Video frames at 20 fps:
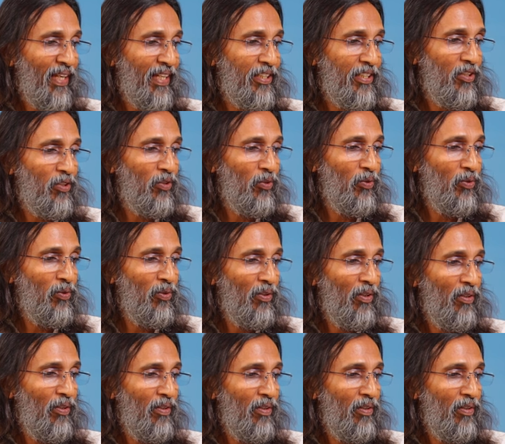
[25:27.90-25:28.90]
as to
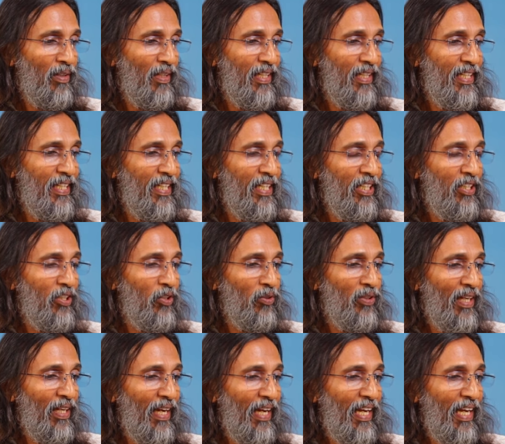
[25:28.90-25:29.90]
lead
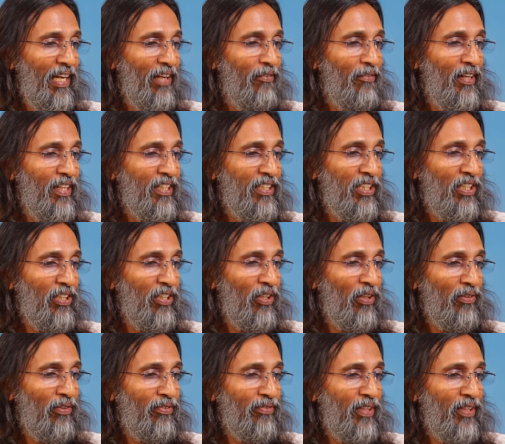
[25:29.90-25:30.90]
to the elevation
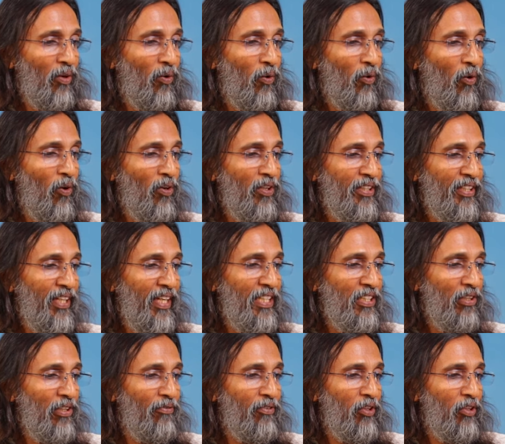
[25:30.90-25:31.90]
of the whole
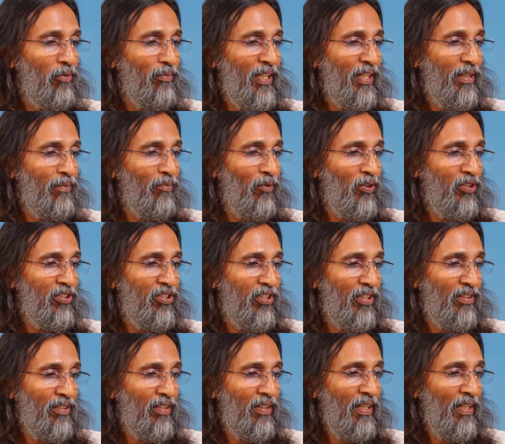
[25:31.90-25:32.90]
range of human
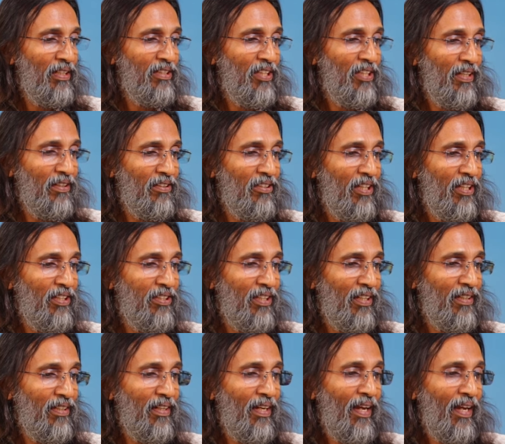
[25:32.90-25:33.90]
emotion,
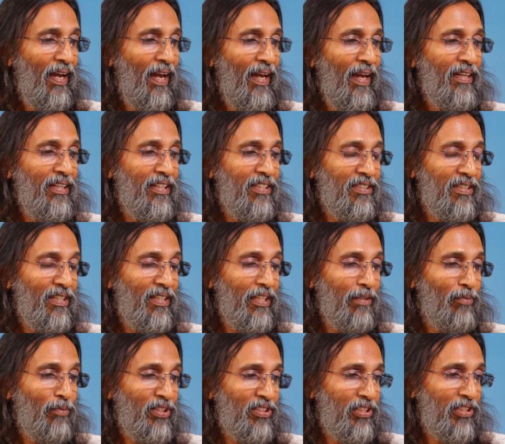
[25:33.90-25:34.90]
sensation, and
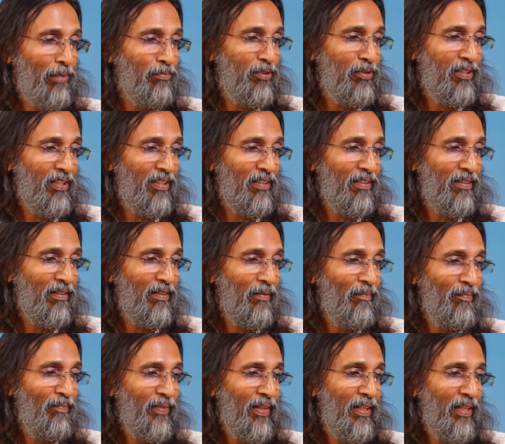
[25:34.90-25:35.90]
aesthetic perception
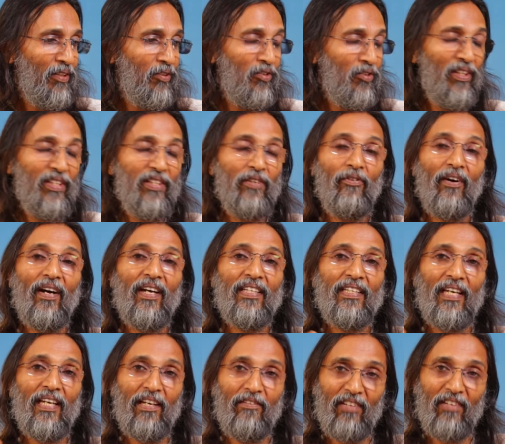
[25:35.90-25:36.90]
to the
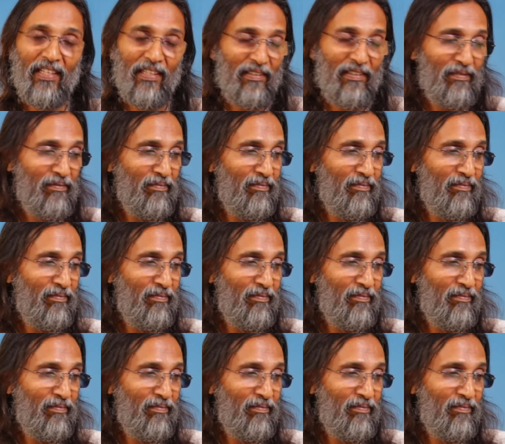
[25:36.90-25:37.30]
divine level.